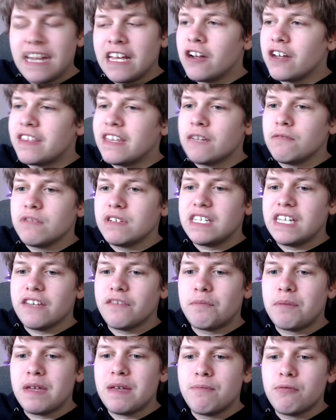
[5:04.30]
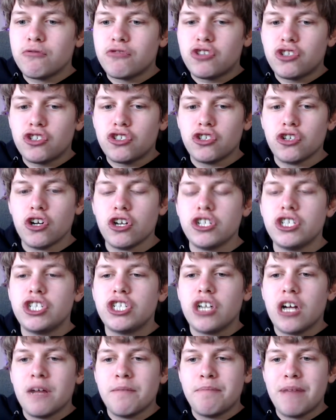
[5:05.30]
I think would give people
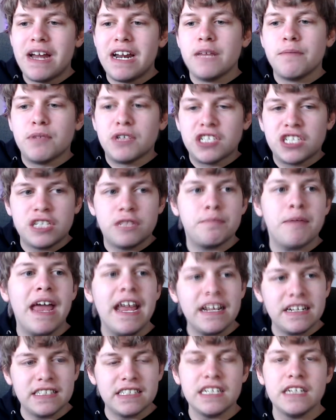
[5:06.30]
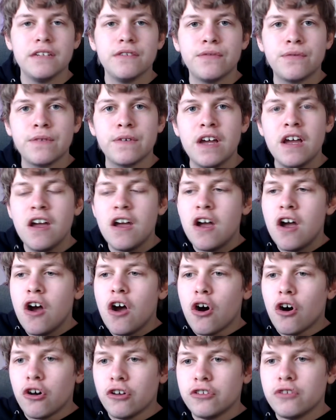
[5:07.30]
such a better perspective
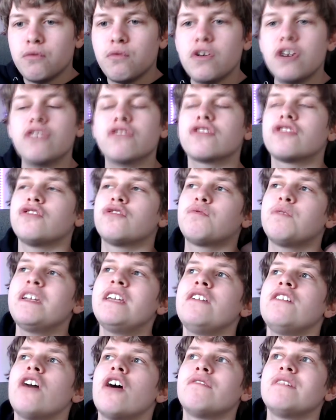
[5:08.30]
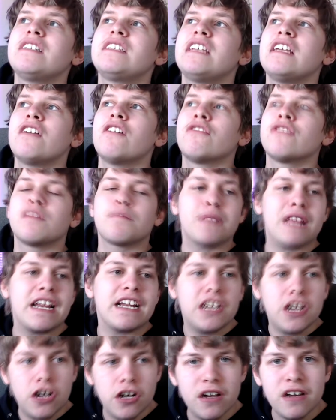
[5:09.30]
on the world, because we only see it on the
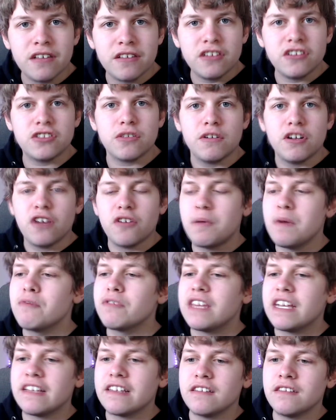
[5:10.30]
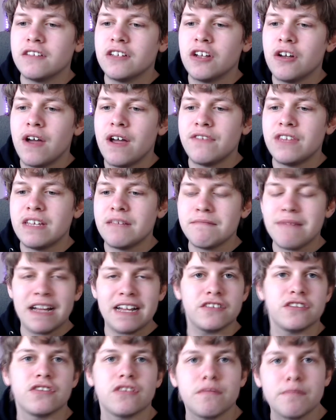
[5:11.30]
planet Earth. So a lot of people think, you know, everything
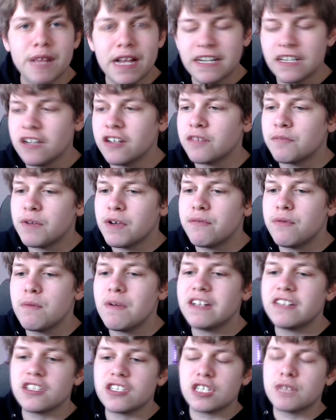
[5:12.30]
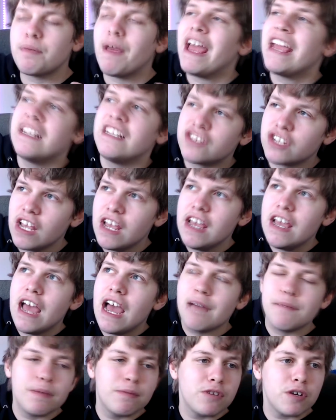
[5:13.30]
matters on planet Earth. But if we went to space
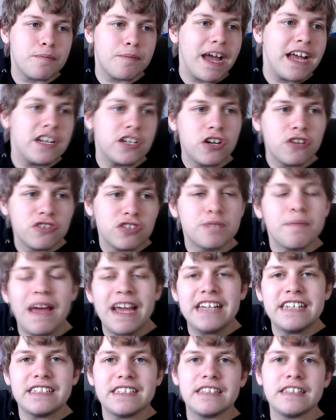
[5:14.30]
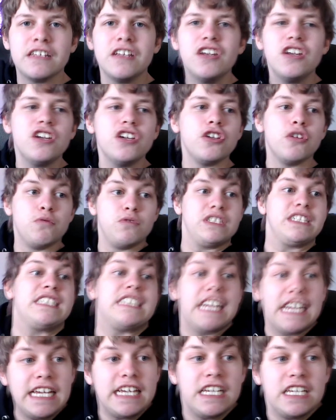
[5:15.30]
and people could pay to go to space and you
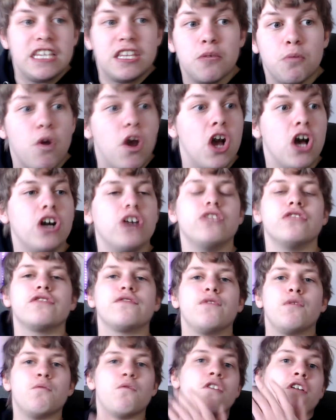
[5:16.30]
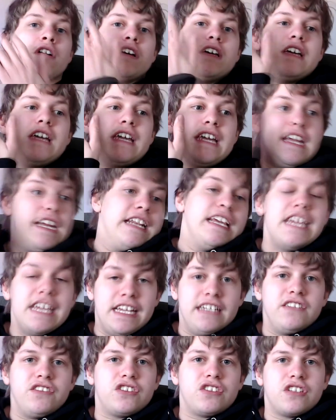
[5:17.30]
see the world for what it
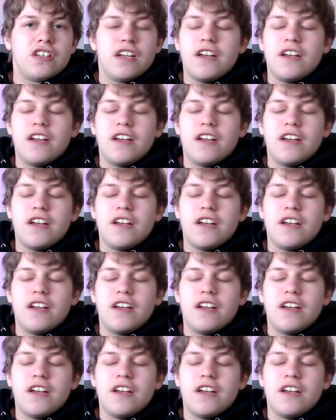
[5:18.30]
is,